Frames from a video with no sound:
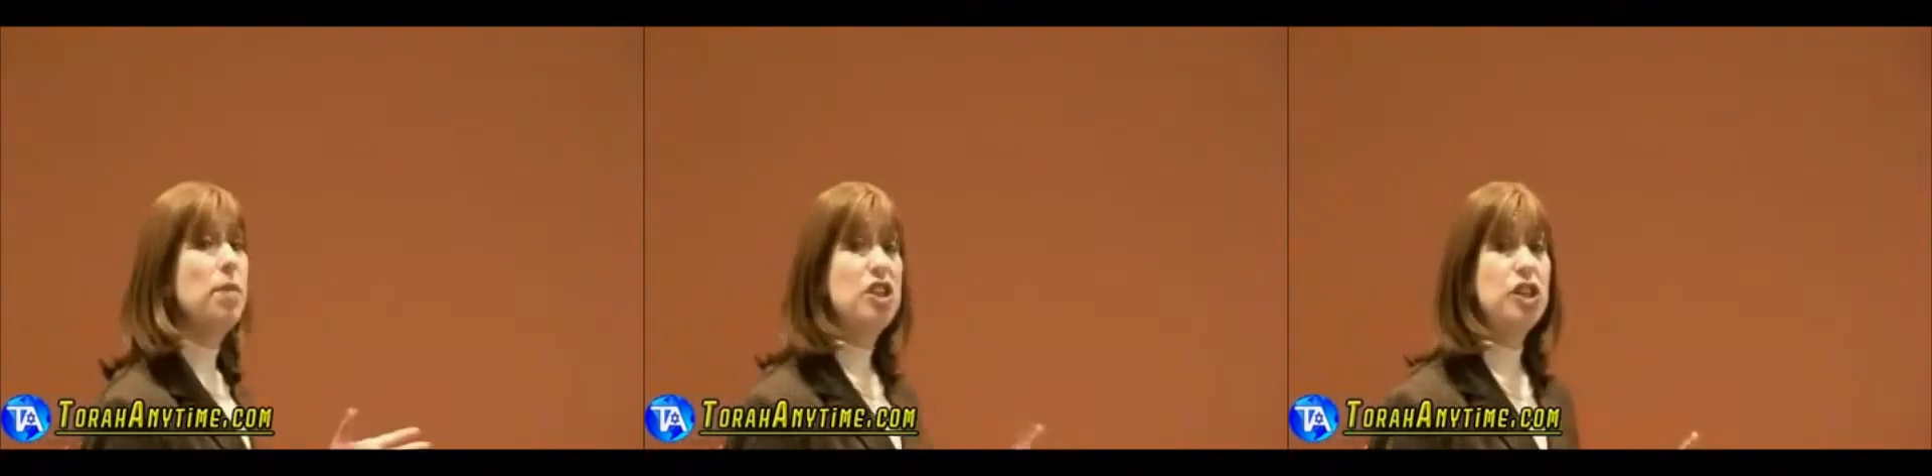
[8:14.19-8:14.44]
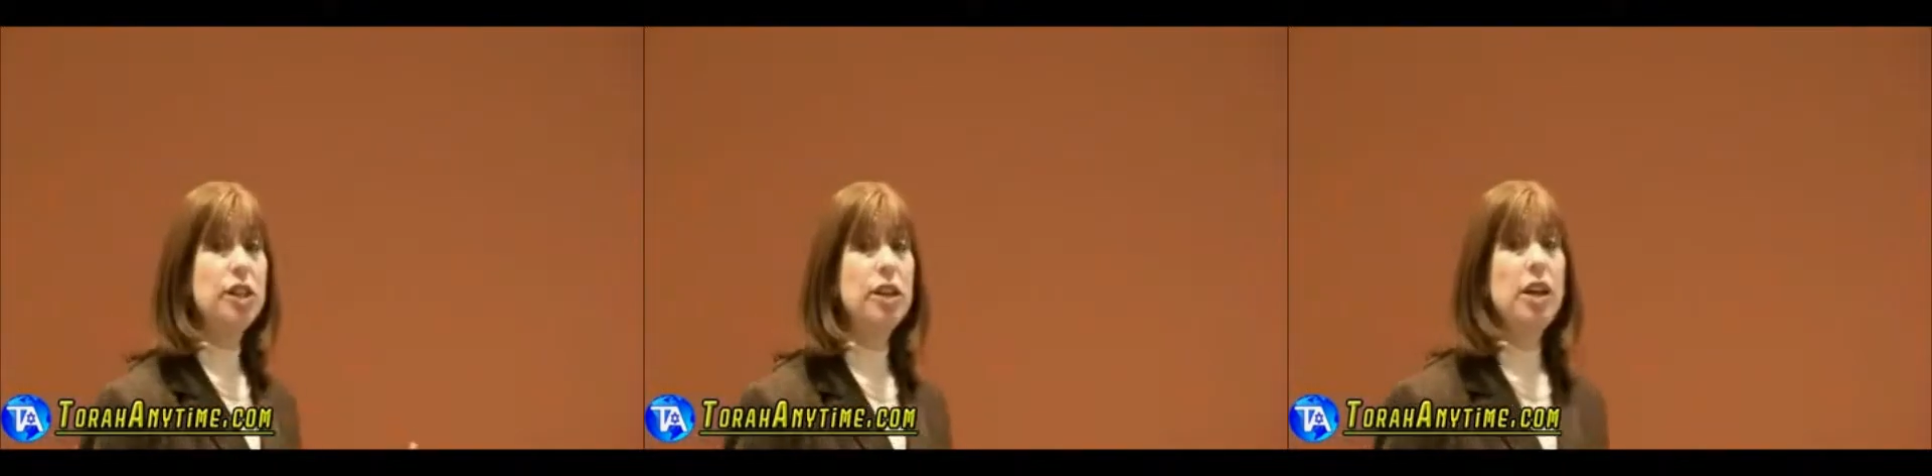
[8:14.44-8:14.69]

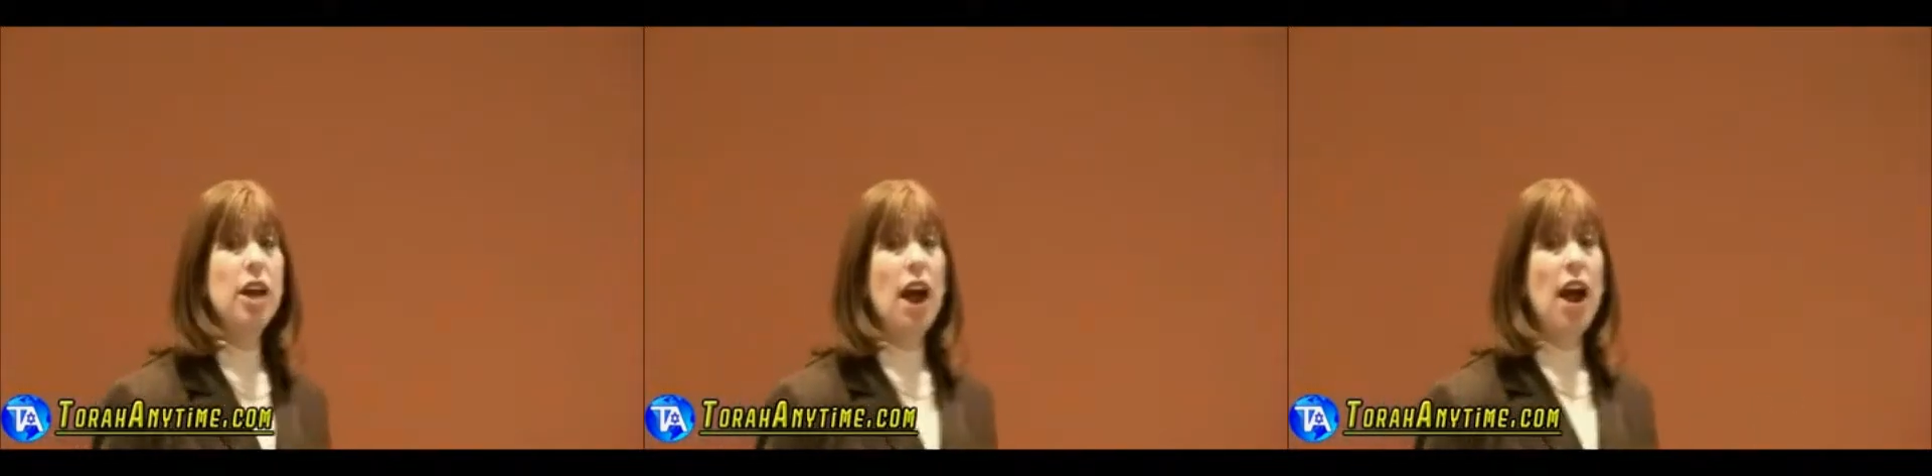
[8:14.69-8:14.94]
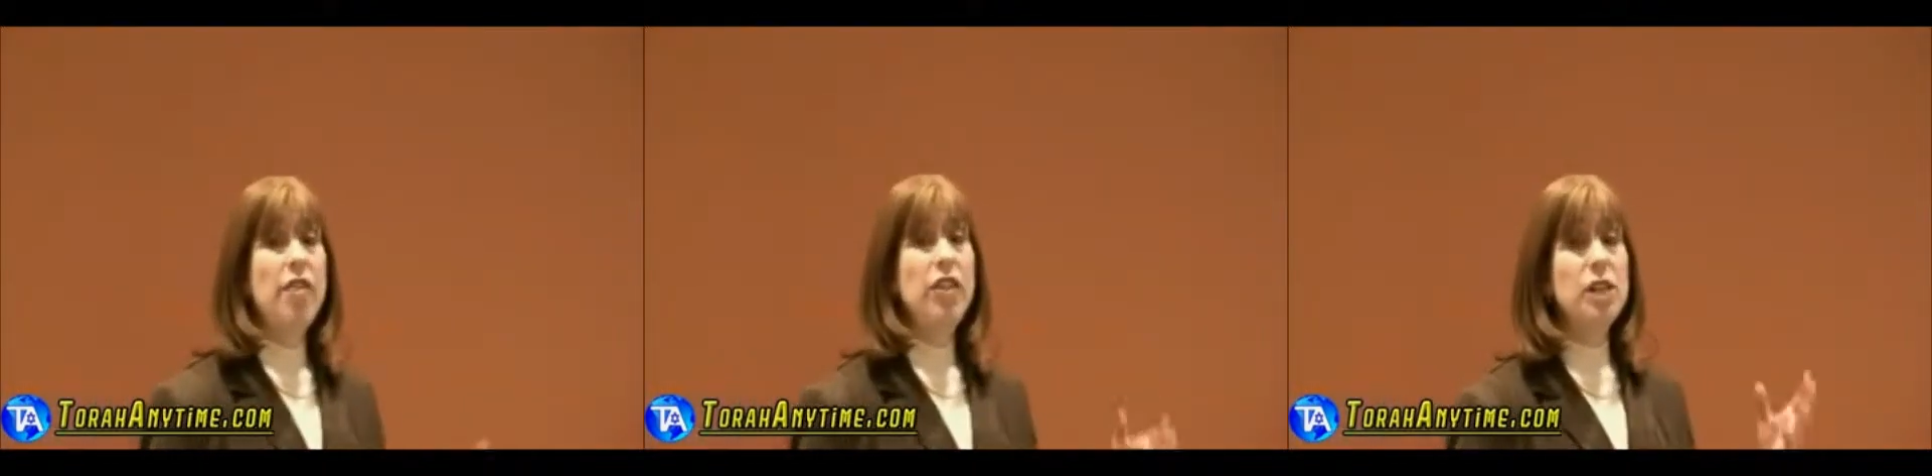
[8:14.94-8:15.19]
Commission
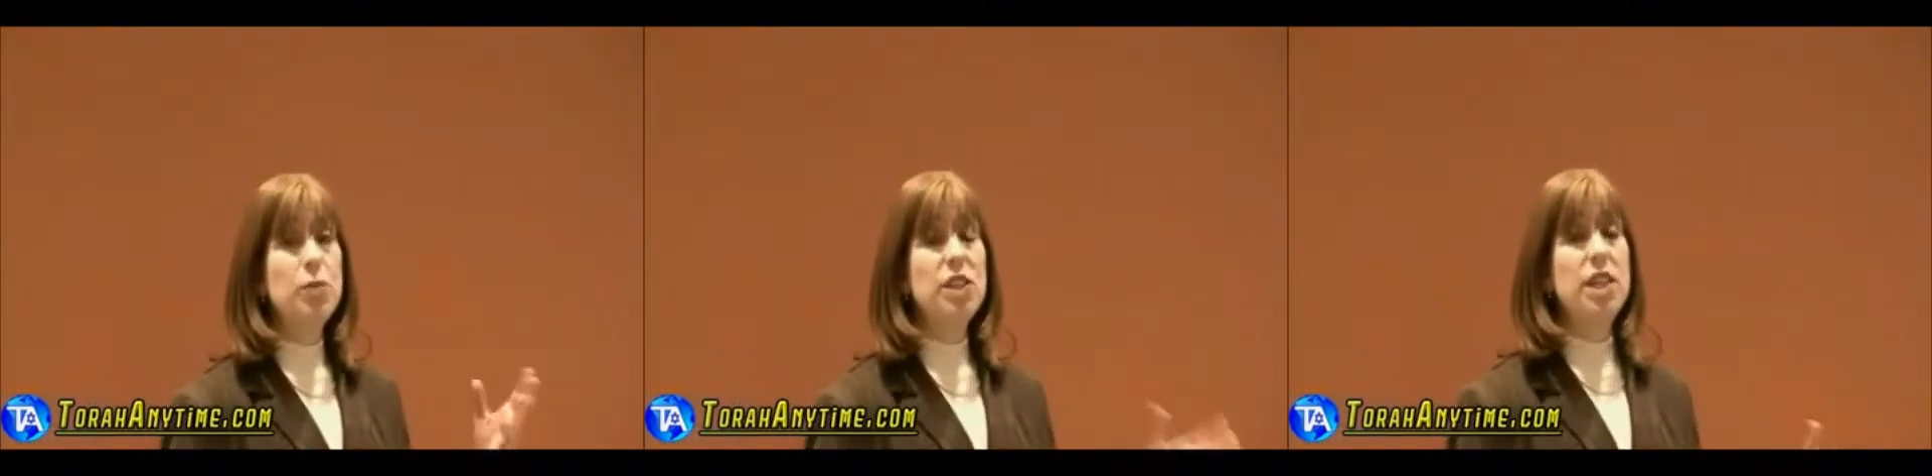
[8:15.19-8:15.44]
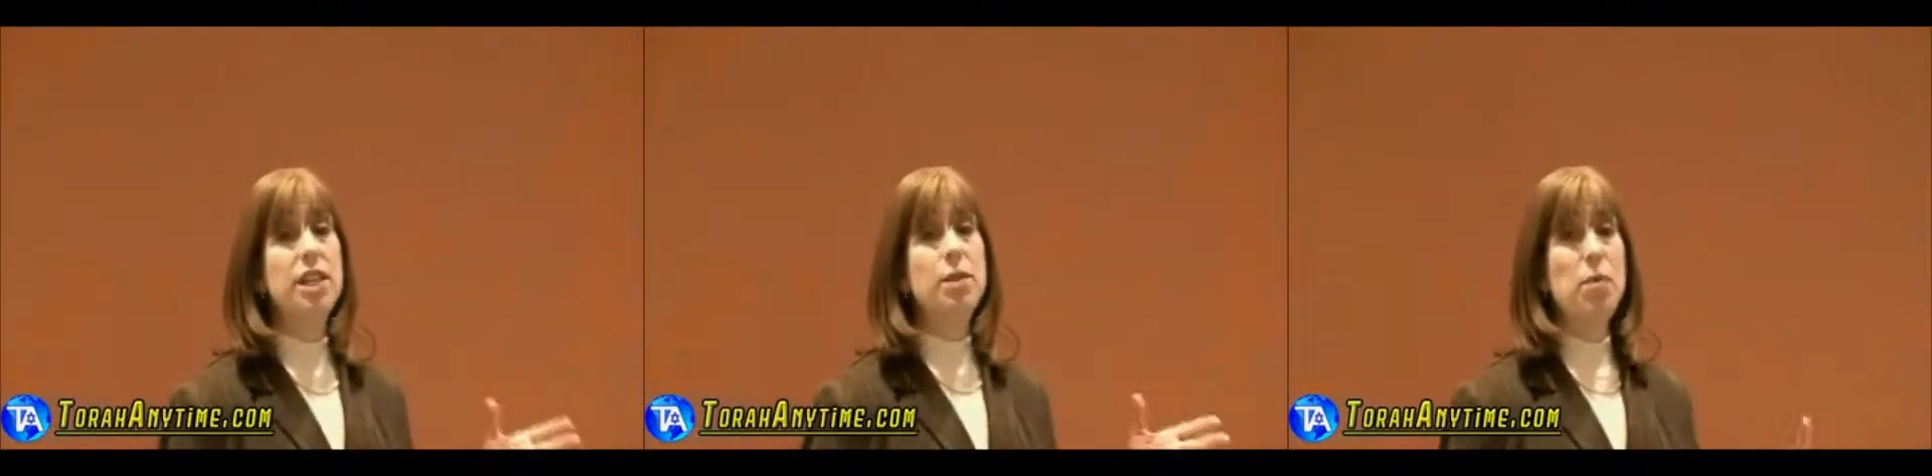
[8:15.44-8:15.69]
and this
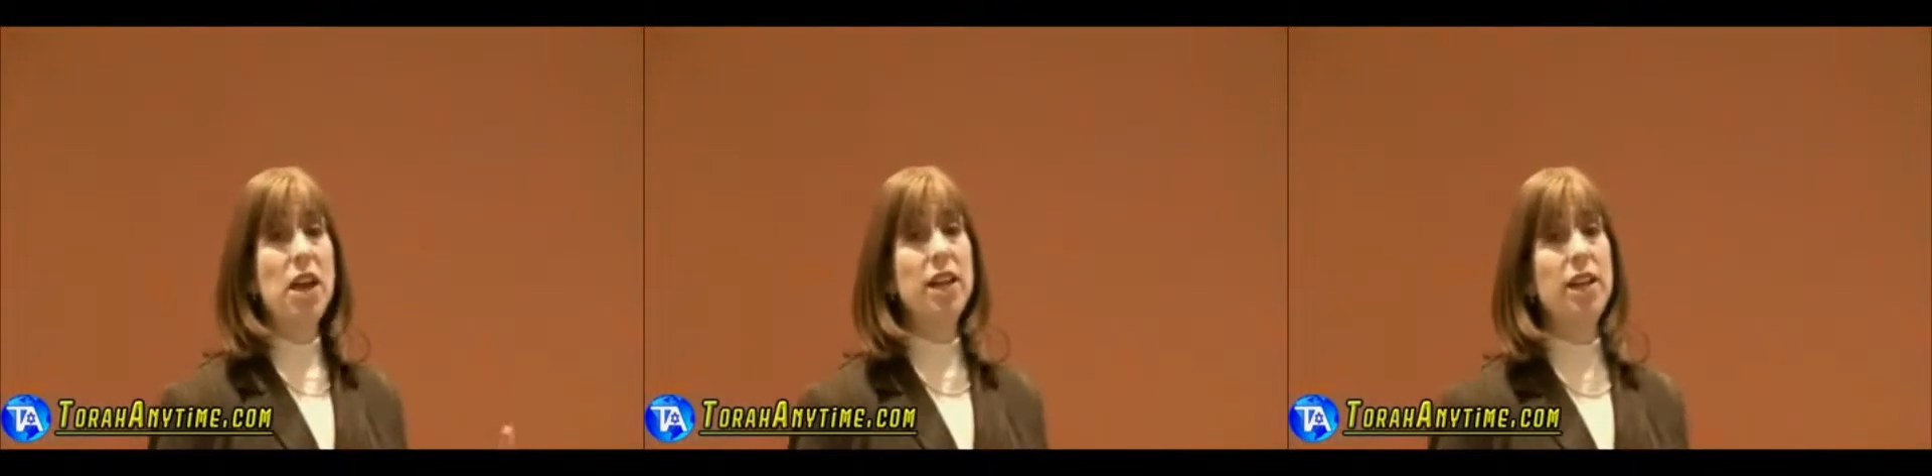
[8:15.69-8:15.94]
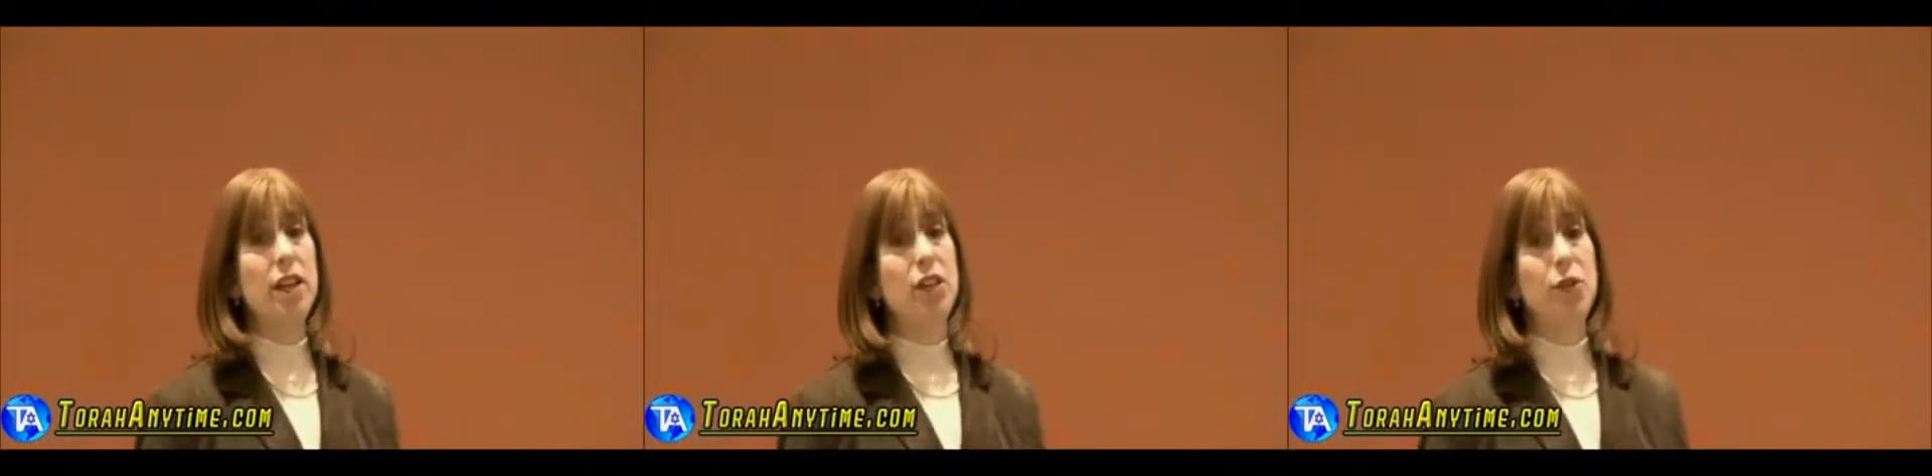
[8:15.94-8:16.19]
was his
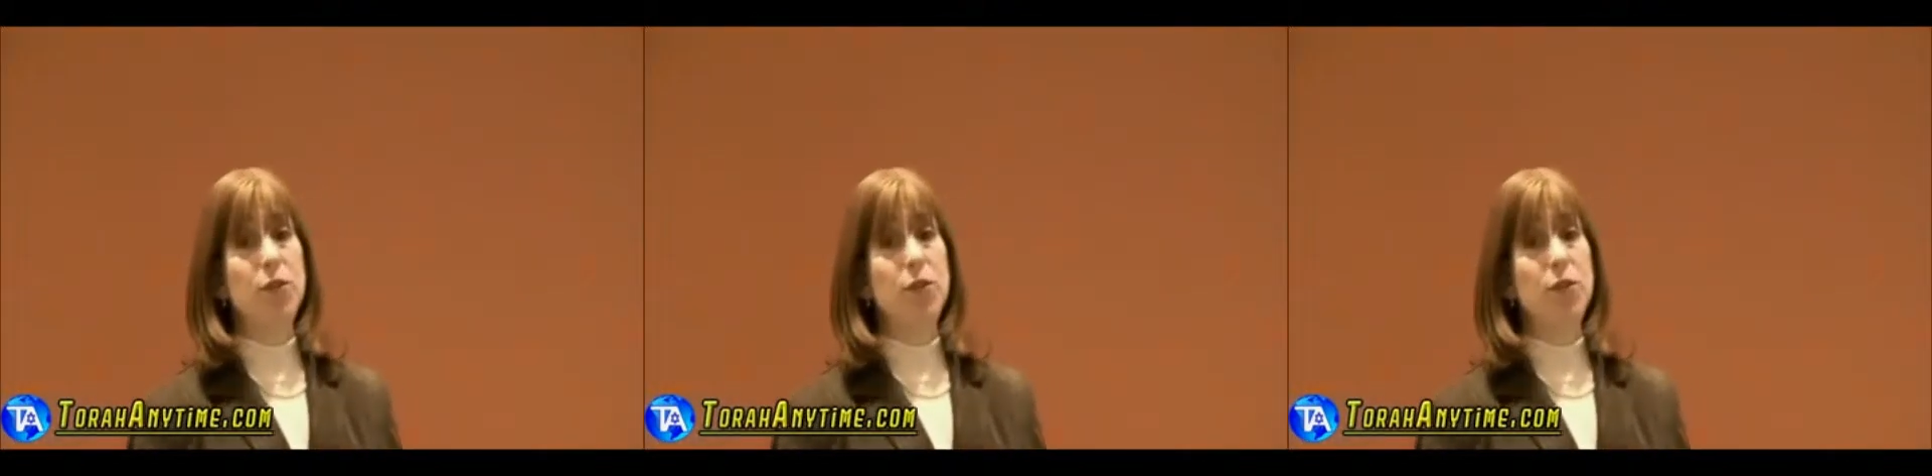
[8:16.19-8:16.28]
mandate